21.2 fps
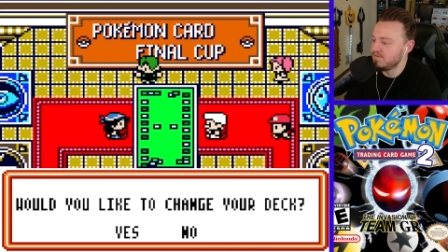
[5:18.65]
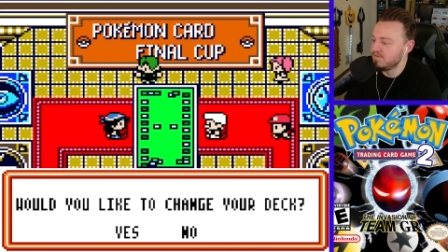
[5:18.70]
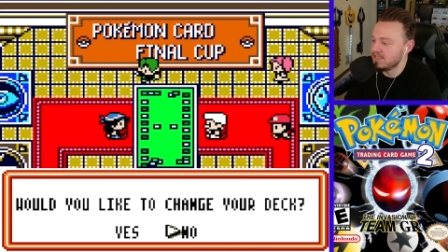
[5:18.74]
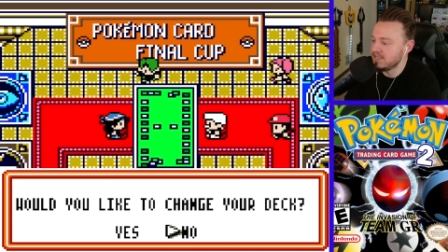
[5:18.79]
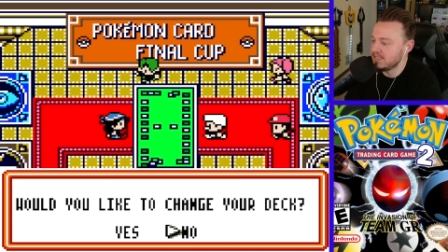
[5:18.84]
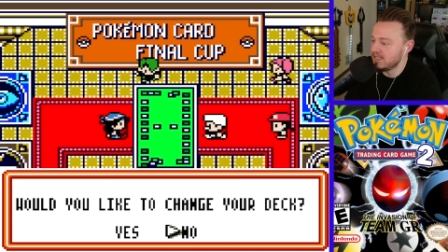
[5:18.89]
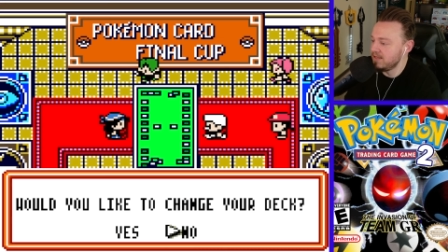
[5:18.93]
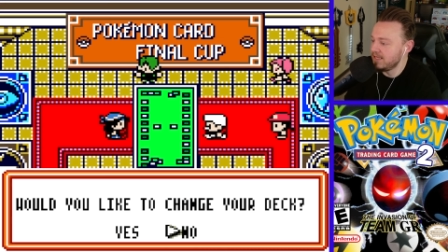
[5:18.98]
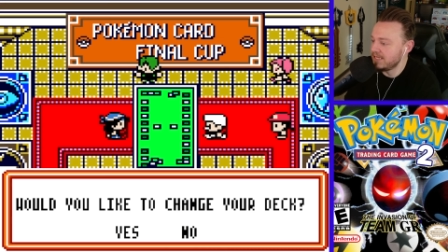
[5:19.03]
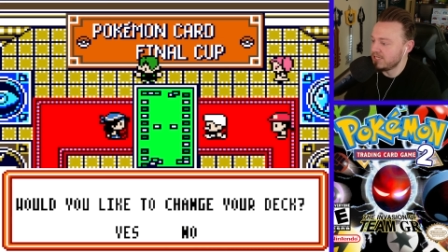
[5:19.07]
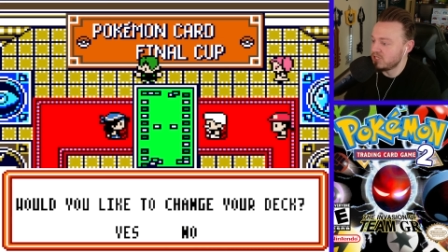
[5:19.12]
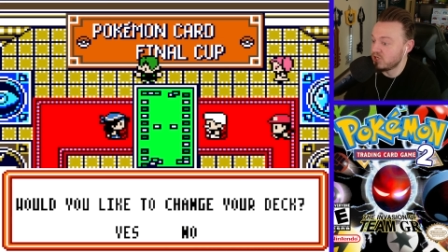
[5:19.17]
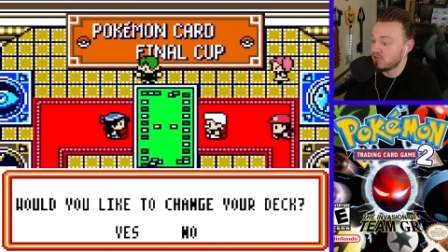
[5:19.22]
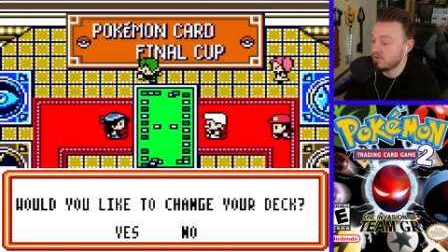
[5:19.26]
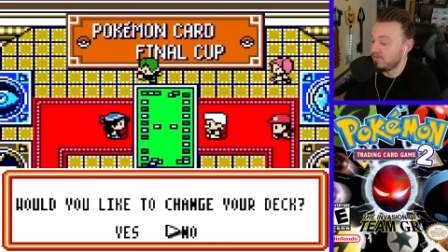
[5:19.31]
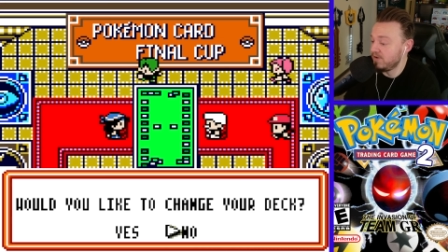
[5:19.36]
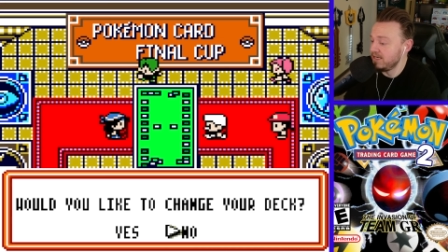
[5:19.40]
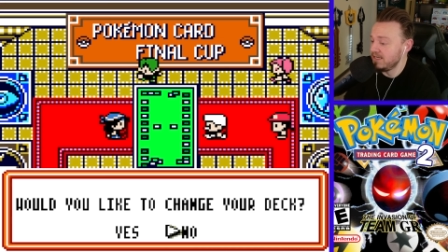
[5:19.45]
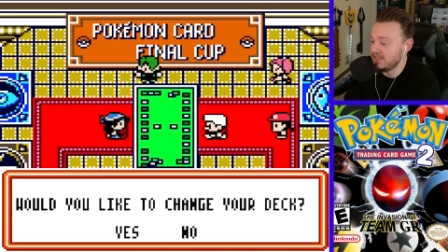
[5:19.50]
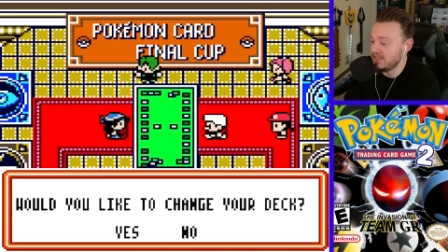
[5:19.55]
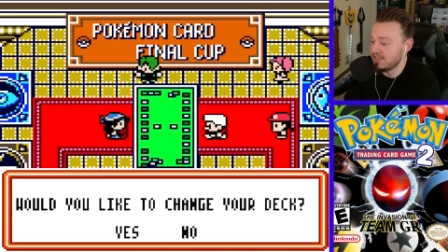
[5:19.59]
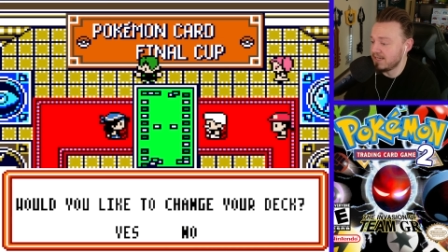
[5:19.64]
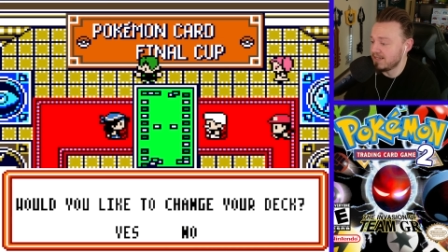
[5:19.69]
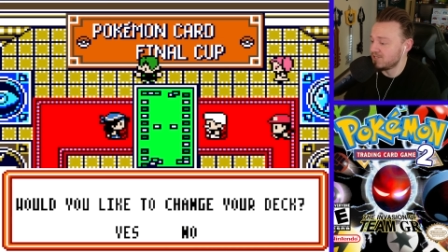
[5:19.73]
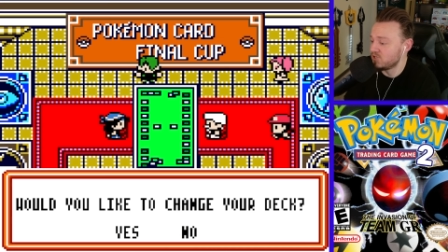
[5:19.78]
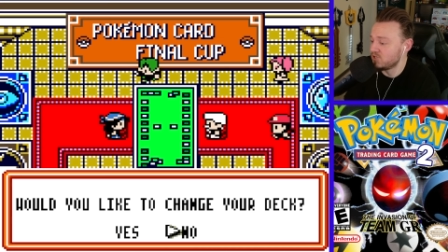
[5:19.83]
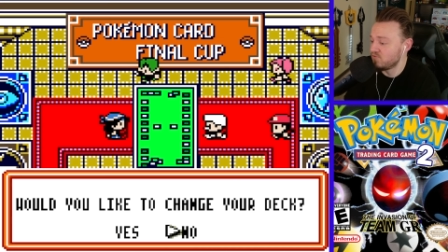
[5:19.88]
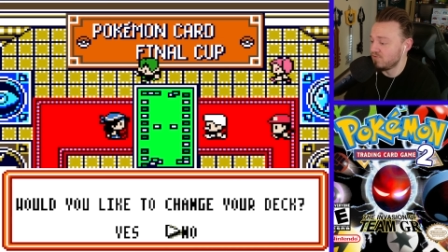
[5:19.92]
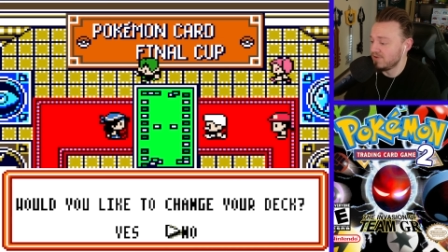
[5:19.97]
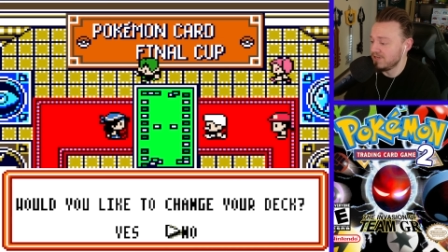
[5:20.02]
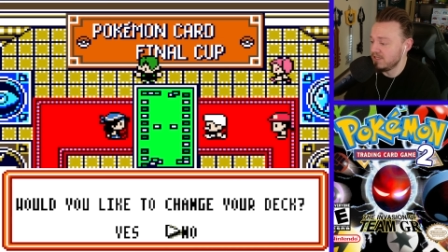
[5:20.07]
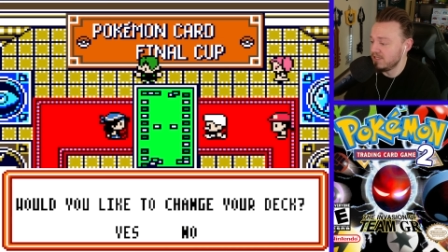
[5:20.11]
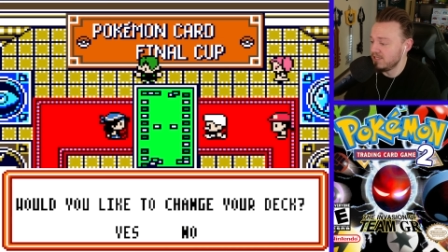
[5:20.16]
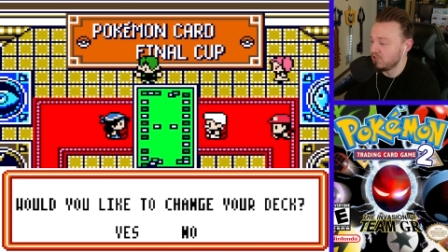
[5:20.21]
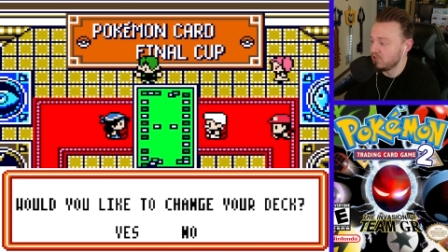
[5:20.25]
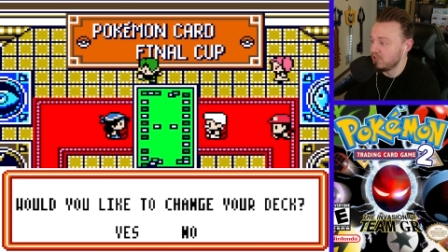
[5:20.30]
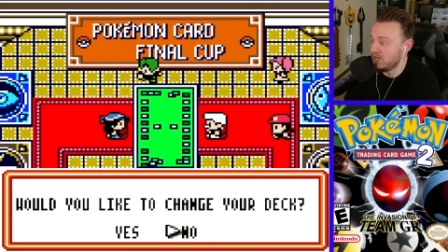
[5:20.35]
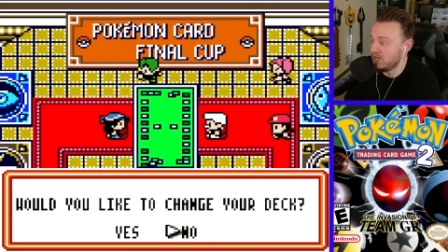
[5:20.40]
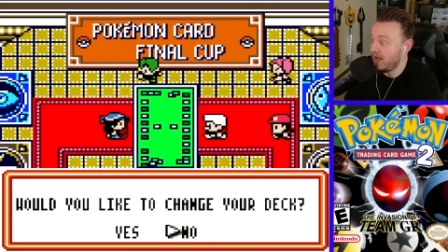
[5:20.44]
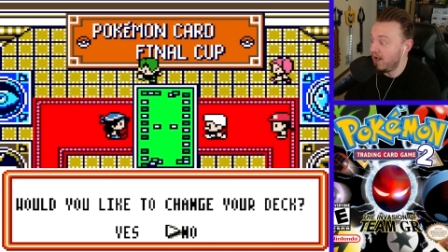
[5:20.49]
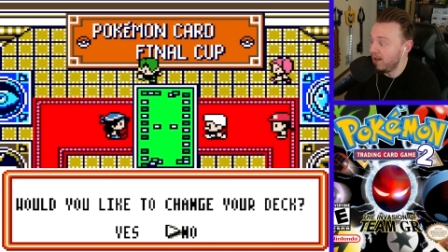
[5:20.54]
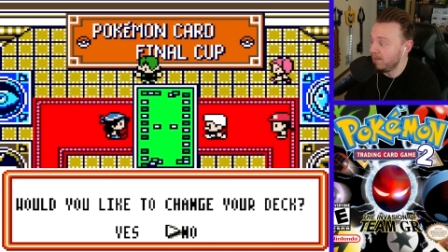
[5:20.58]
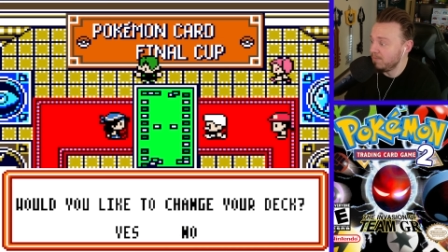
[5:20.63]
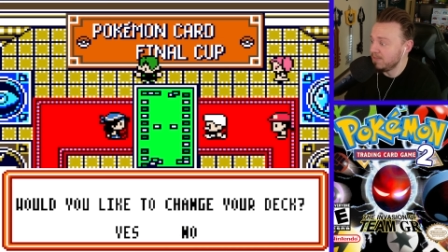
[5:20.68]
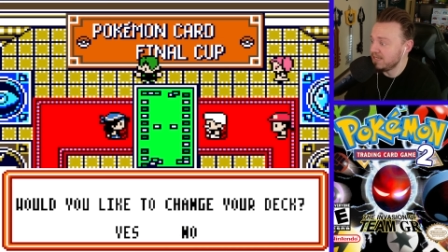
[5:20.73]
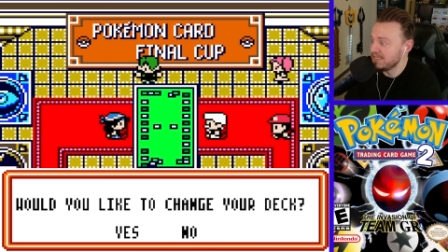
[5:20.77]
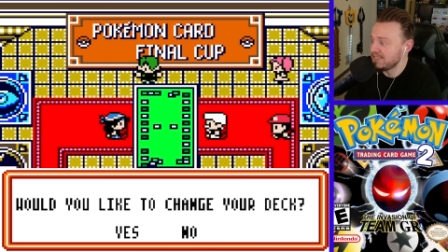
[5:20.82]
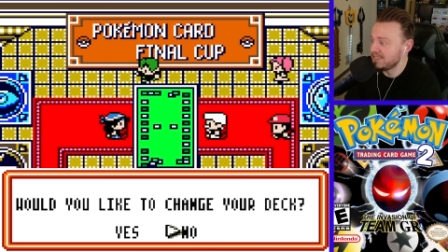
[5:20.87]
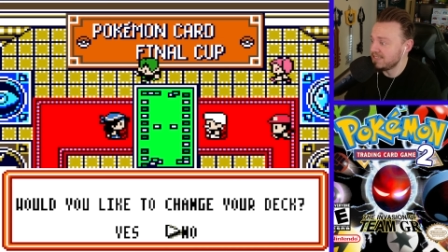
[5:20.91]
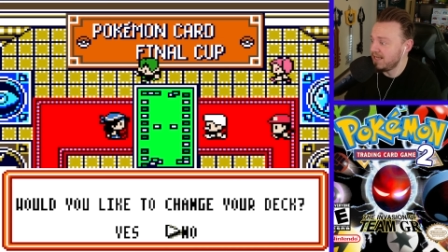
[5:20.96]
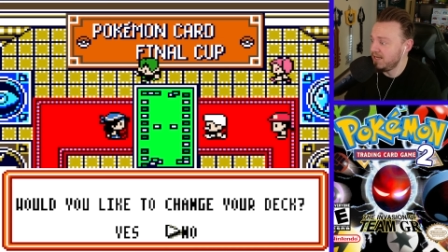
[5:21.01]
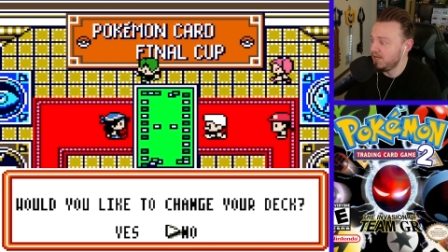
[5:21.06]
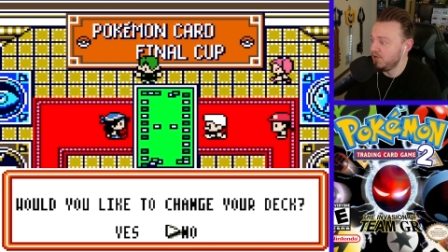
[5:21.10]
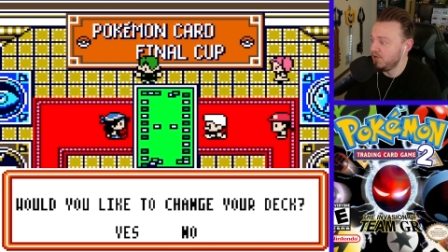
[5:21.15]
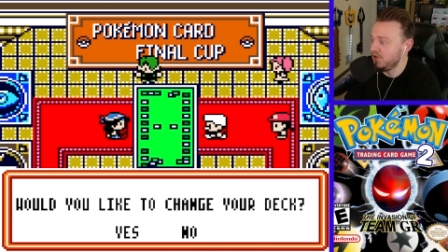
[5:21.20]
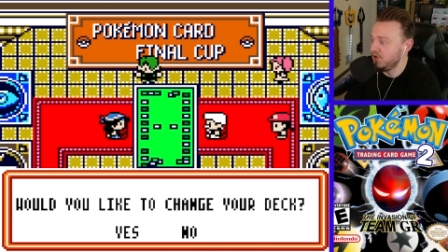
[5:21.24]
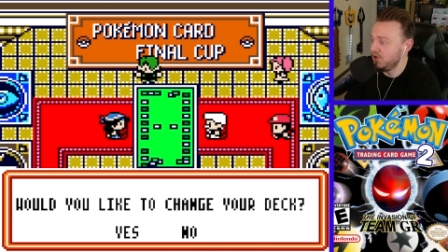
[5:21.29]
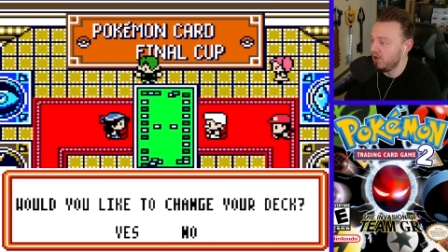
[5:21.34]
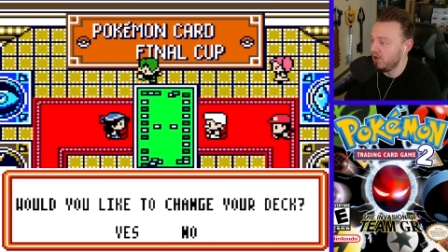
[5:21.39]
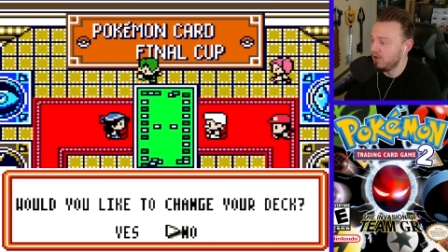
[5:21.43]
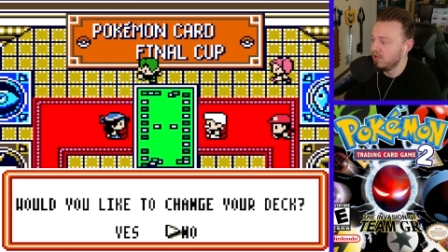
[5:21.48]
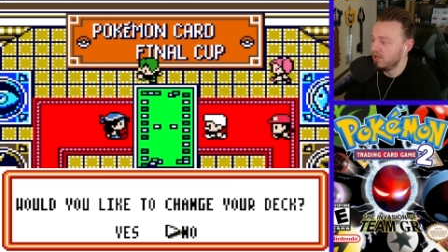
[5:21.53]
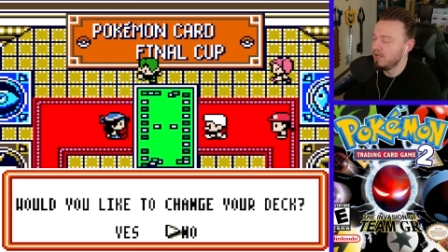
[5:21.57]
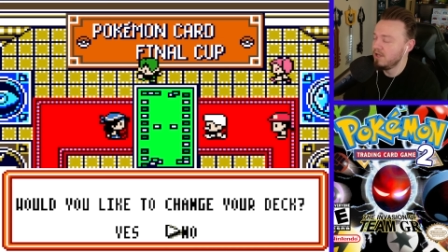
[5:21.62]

This electric fighting deck is really good. I'm going to say no.